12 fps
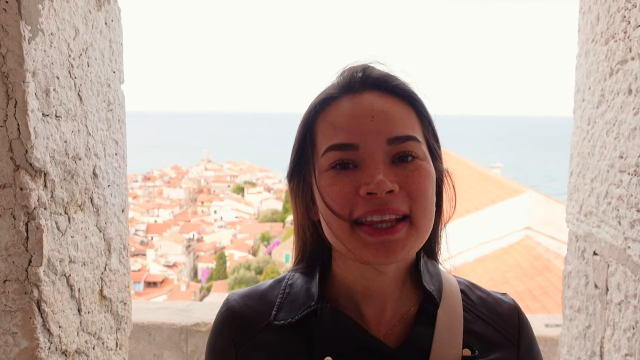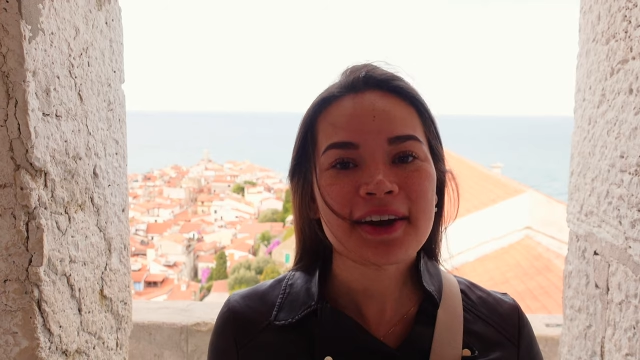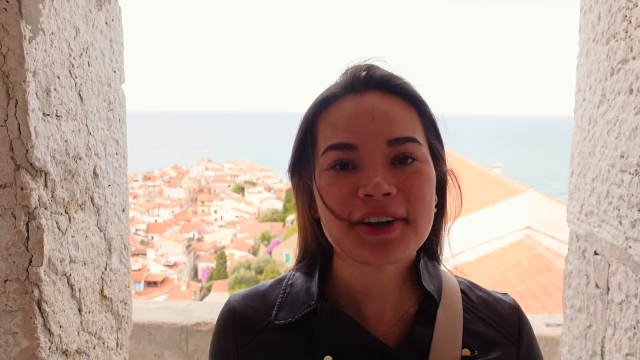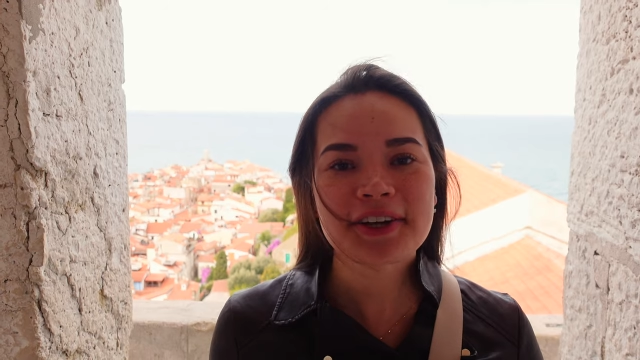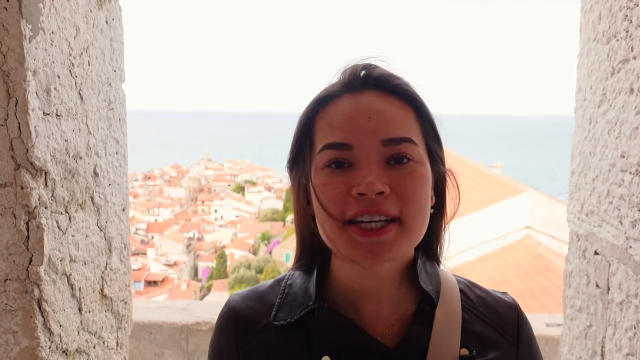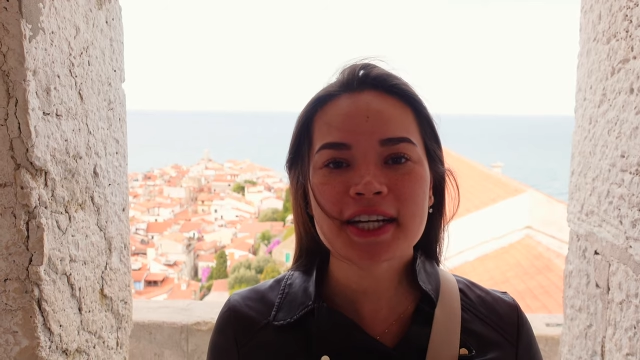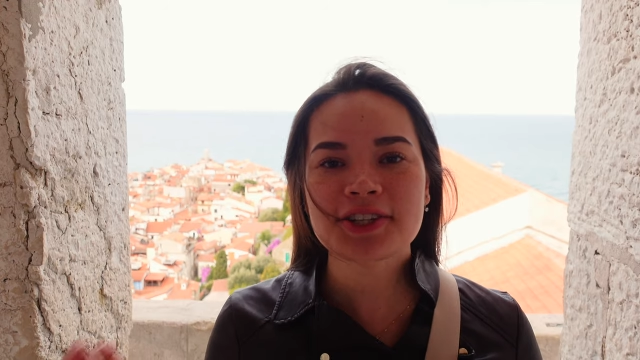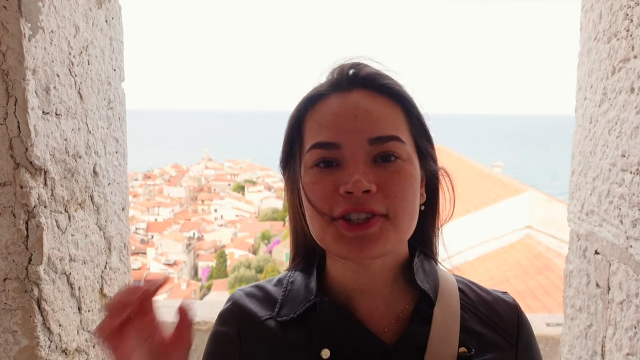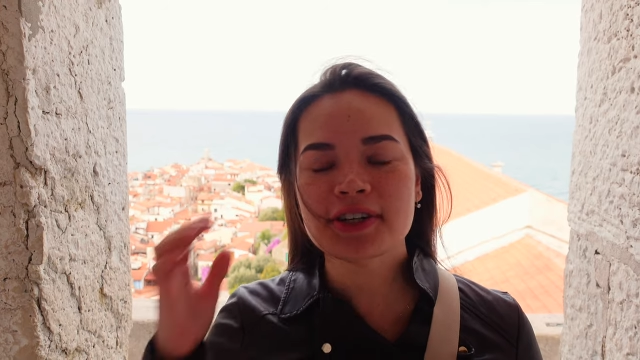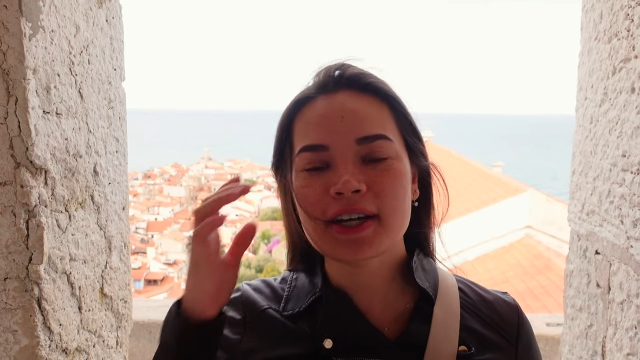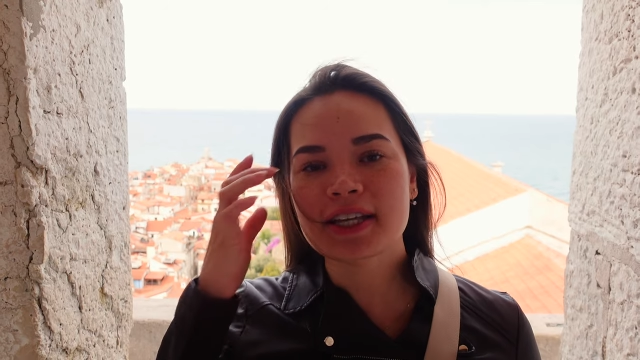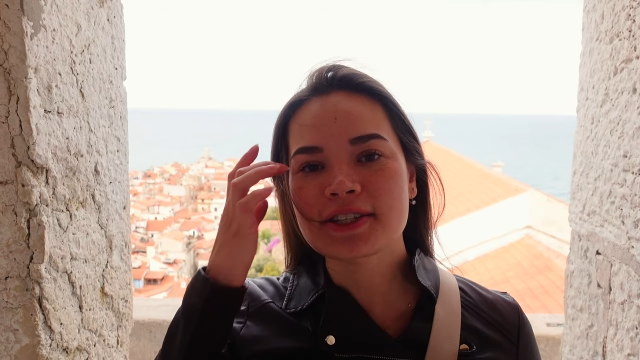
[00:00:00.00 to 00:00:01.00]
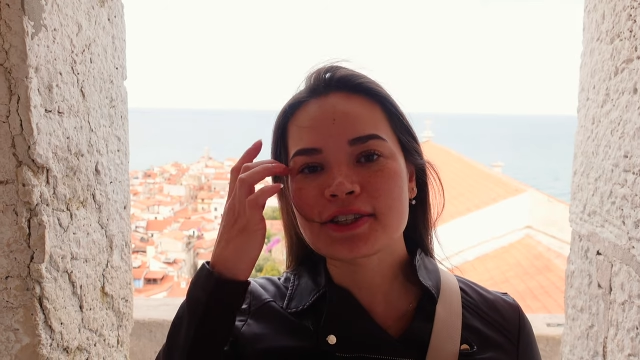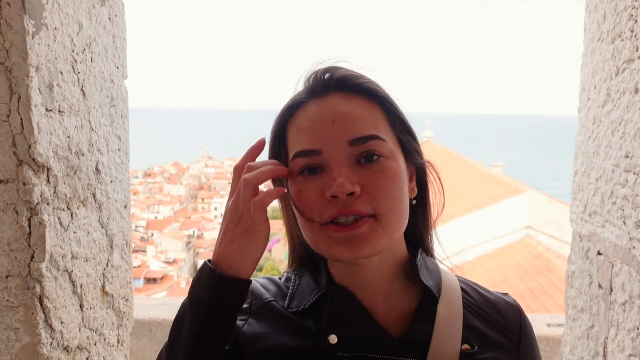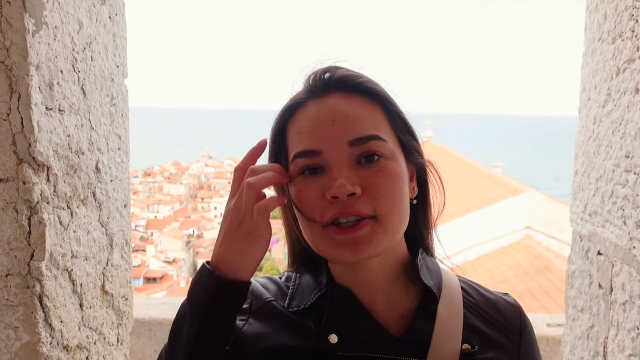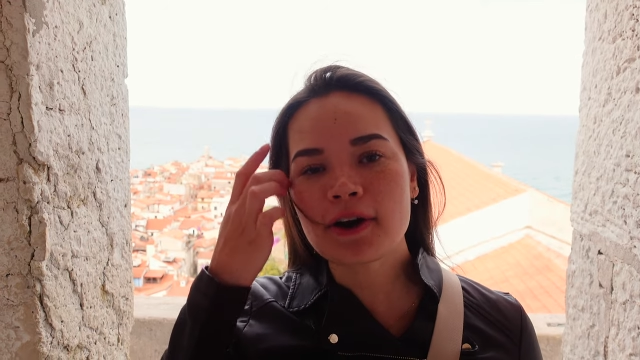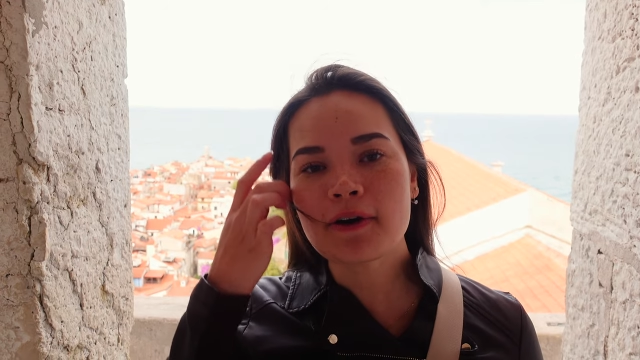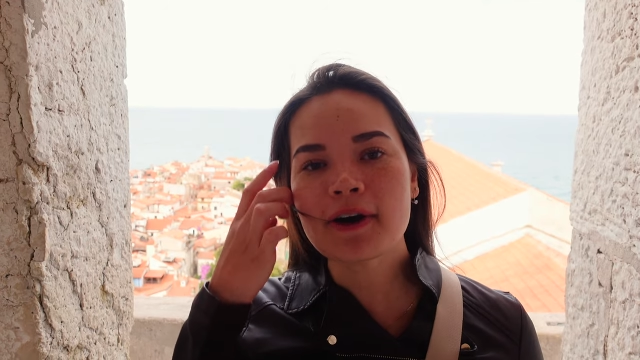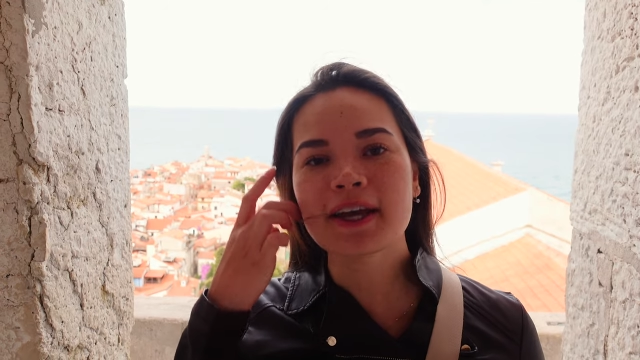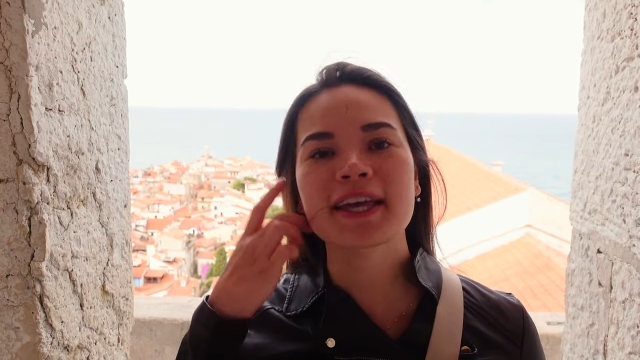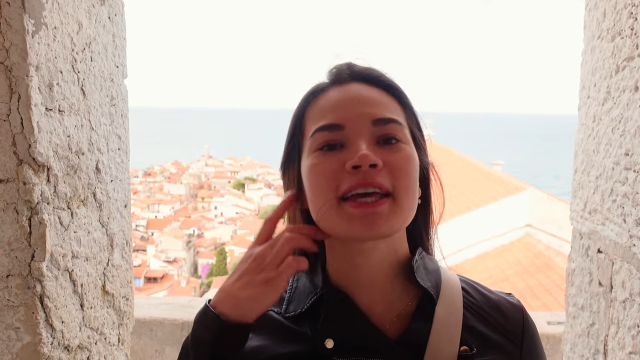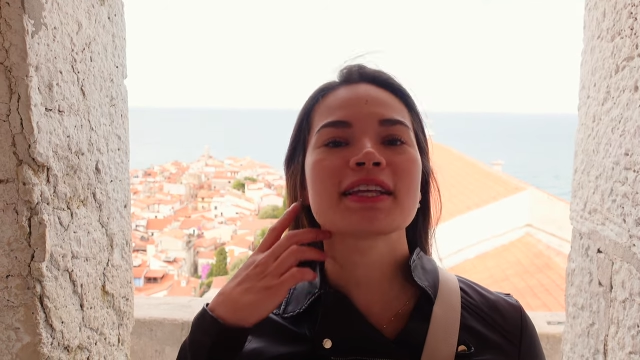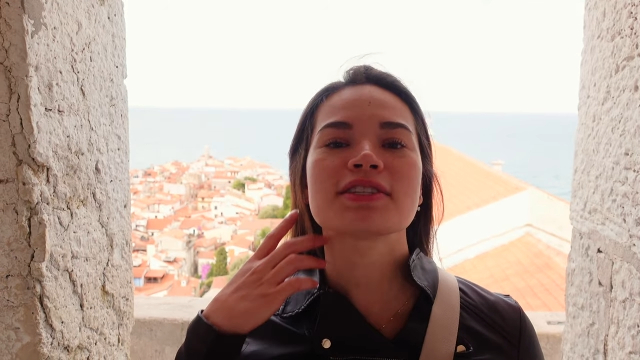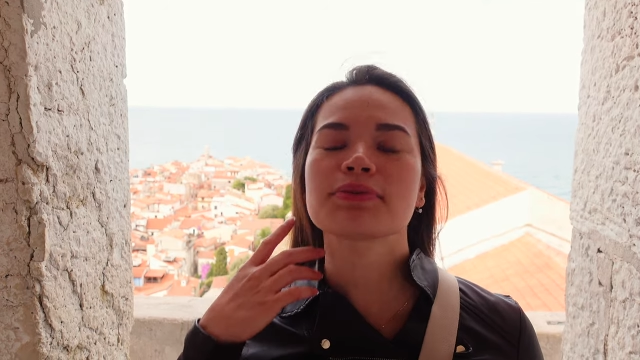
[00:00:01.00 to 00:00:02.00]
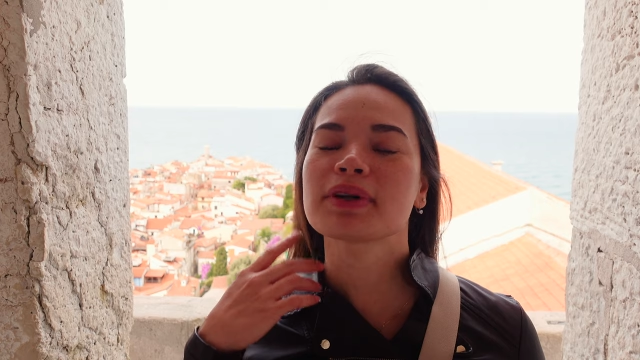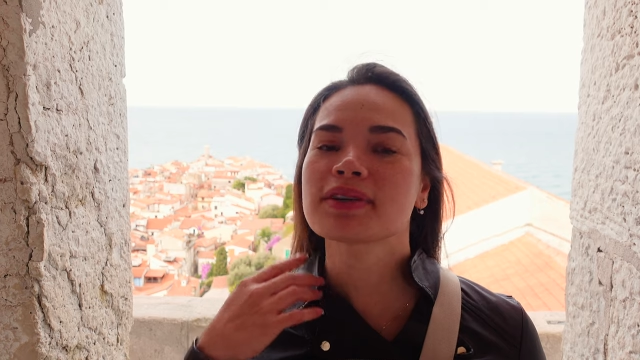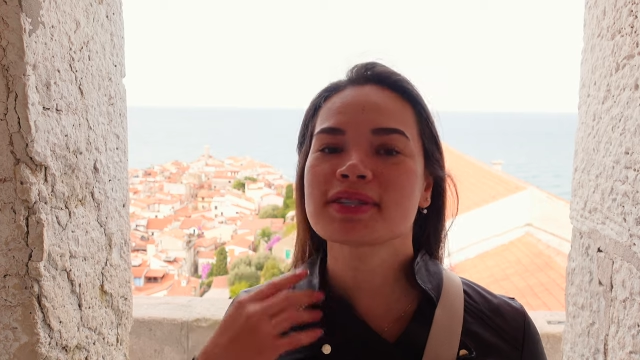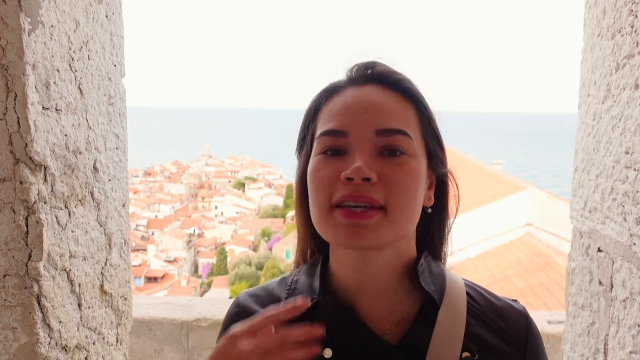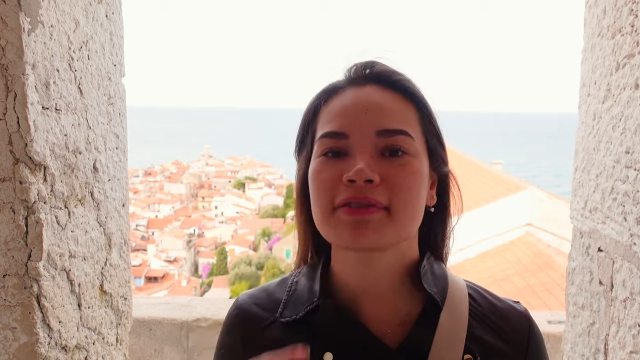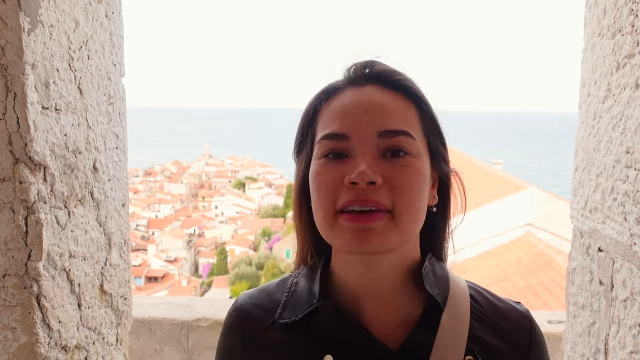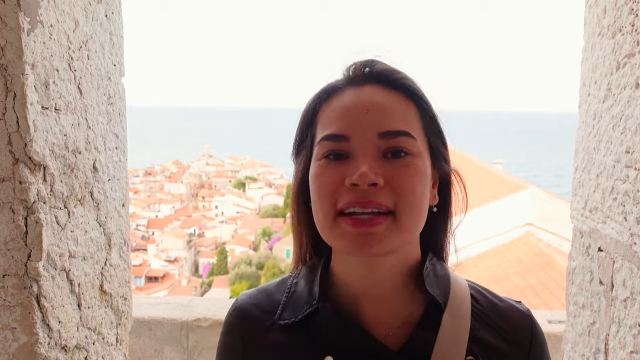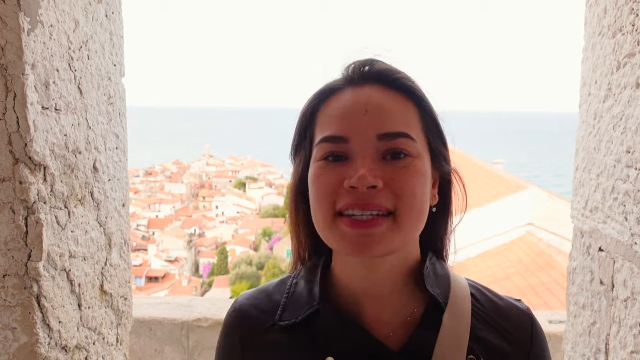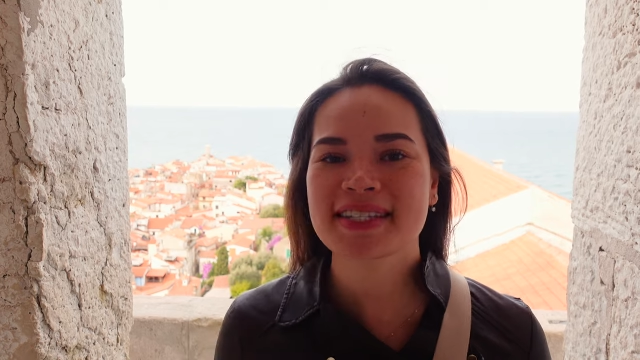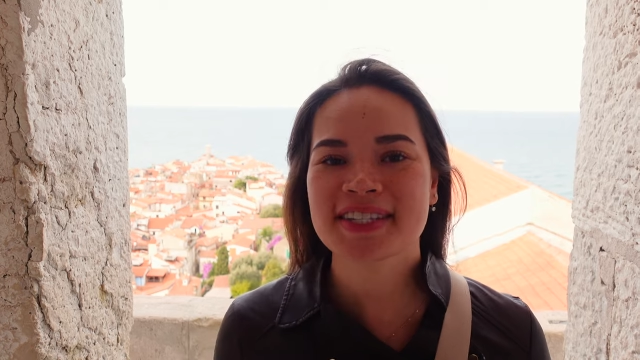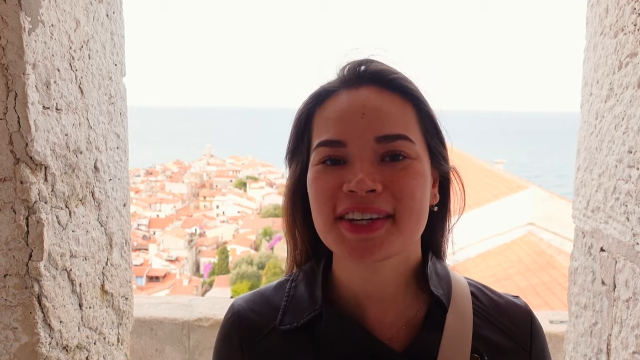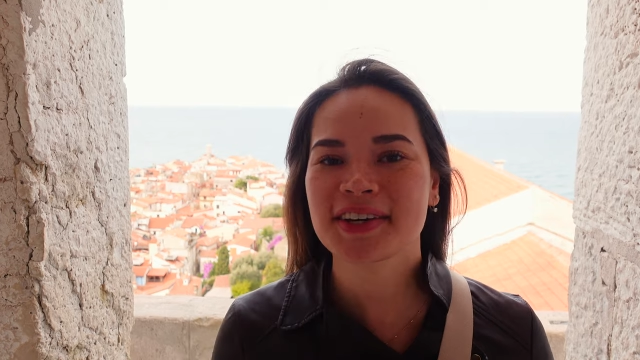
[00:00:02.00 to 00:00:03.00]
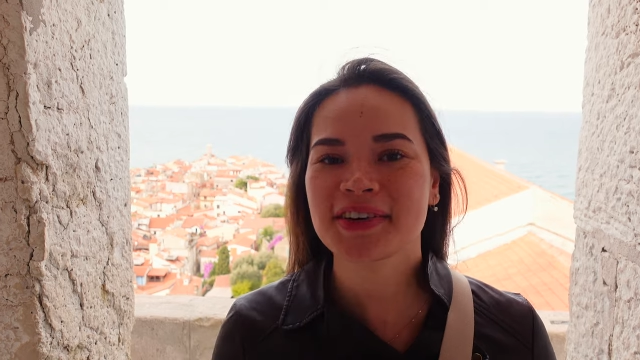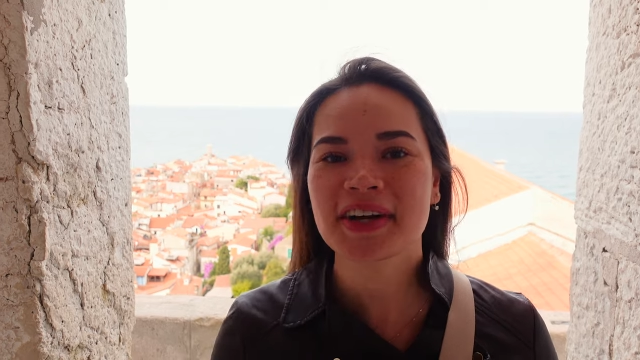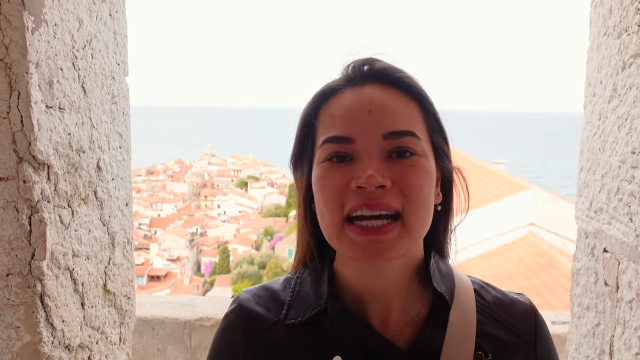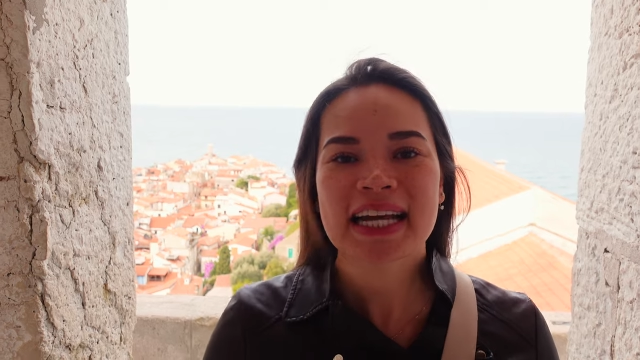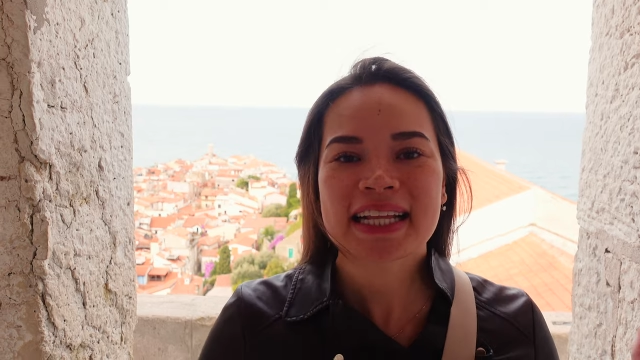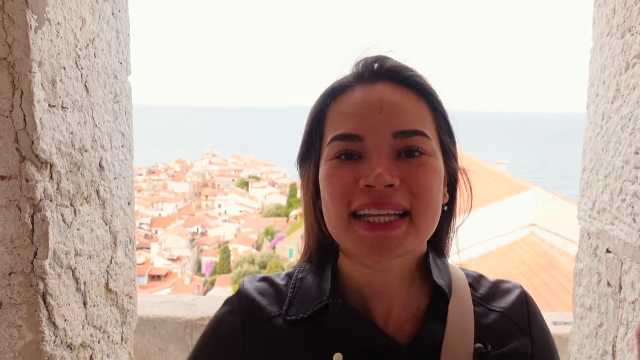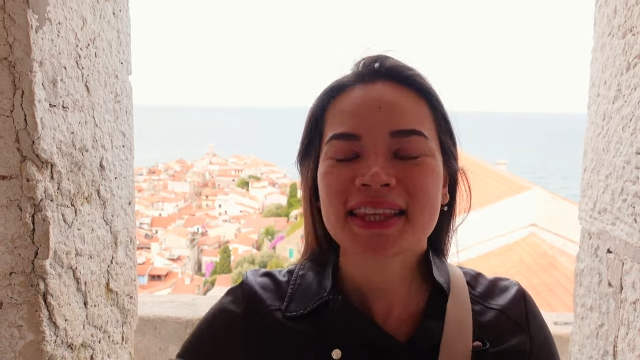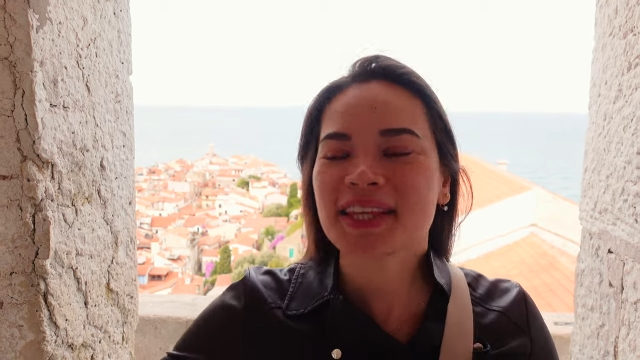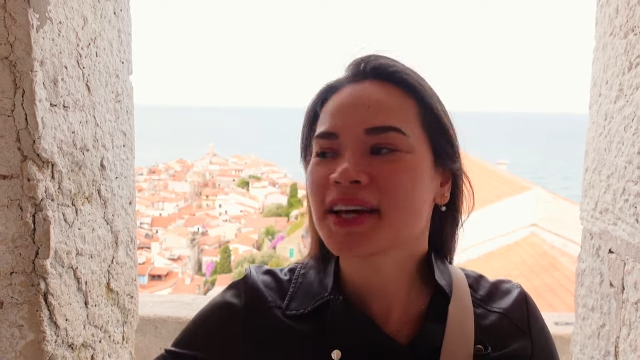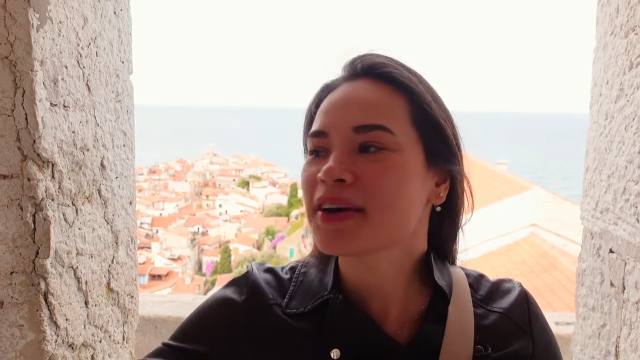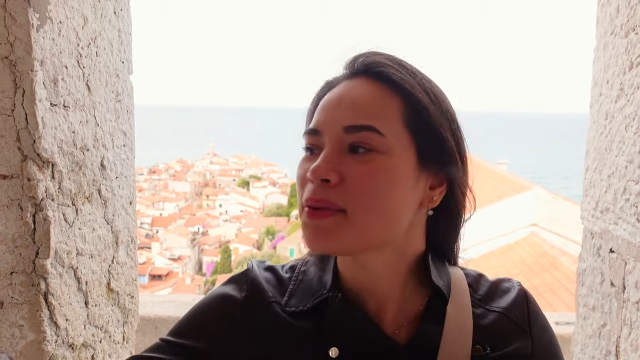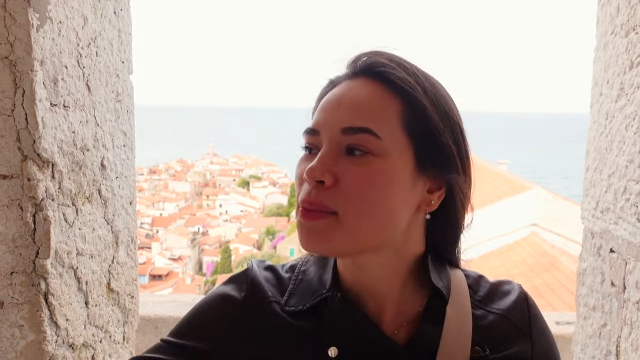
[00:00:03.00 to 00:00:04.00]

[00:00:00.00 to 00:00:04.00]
the architecture is so akin to what you see in Venice too, like the